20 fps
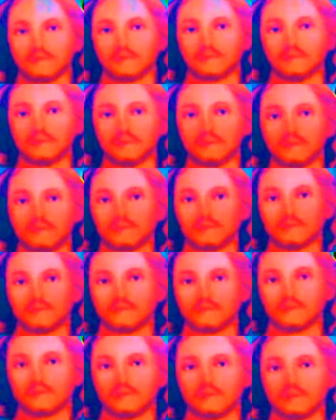Eventually,
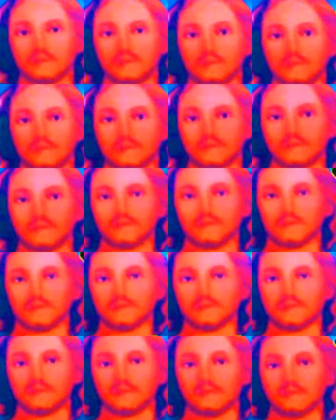I want to bring in this
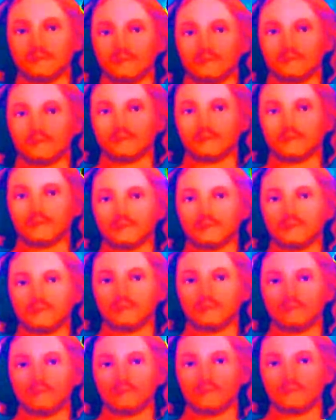concept of
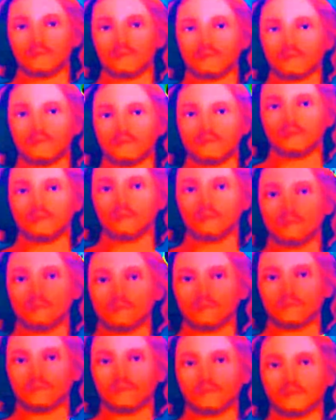retrocausality.
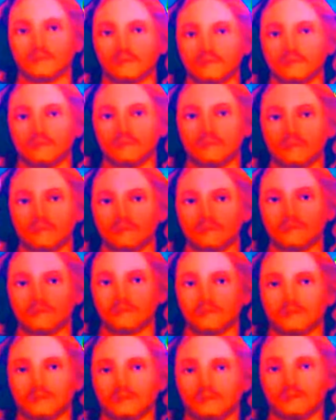Maybe I'll
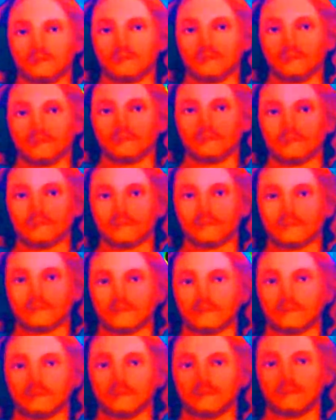seed a little bit of
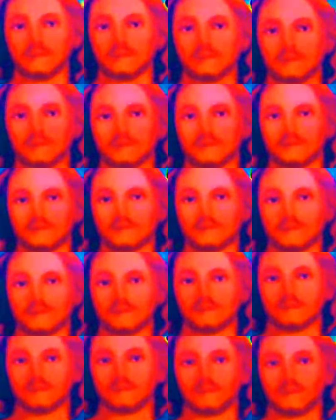thoughts for the next
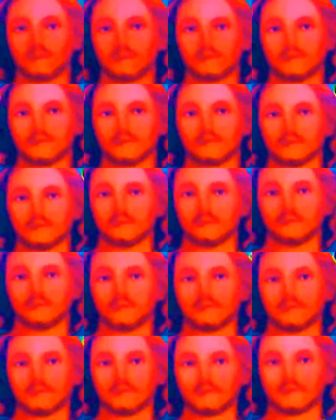episode
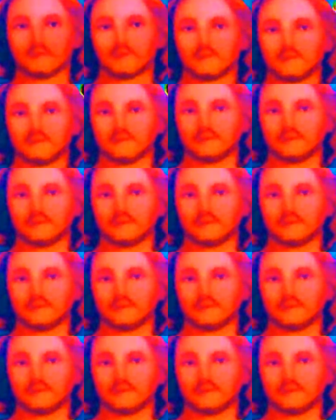here.